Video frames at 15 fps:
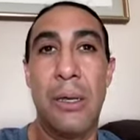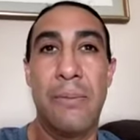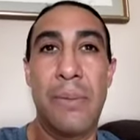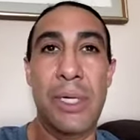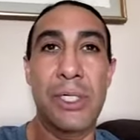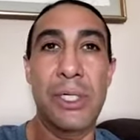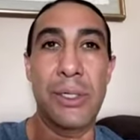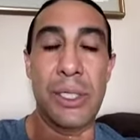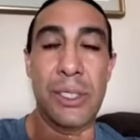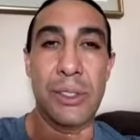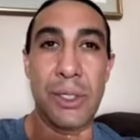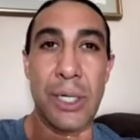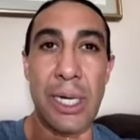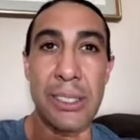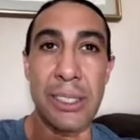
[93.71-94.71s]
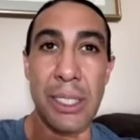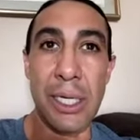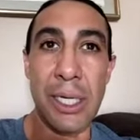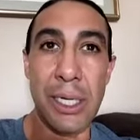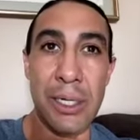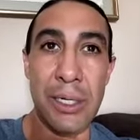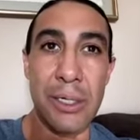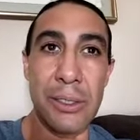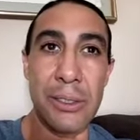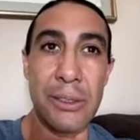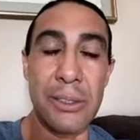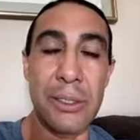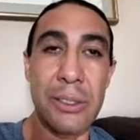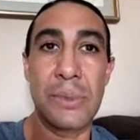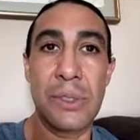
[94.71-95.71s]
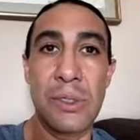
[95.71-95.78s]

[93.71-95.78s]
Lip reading: make sure it dries and cures